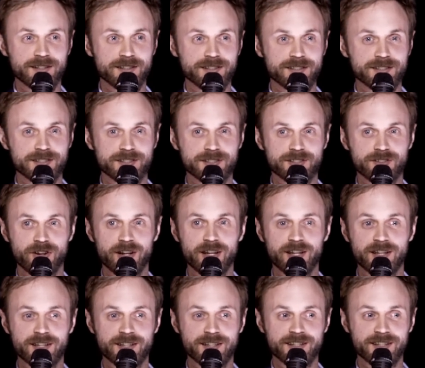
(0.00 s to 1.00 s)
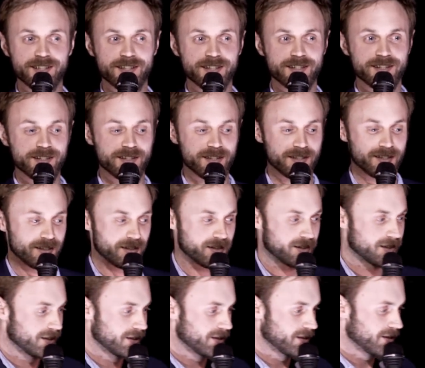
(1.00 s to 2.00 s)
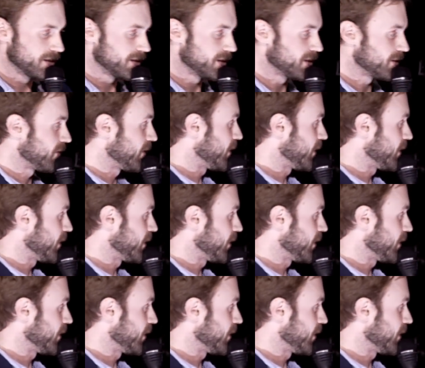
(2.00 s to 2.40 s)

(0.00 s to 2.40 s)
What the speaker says: This is great. This is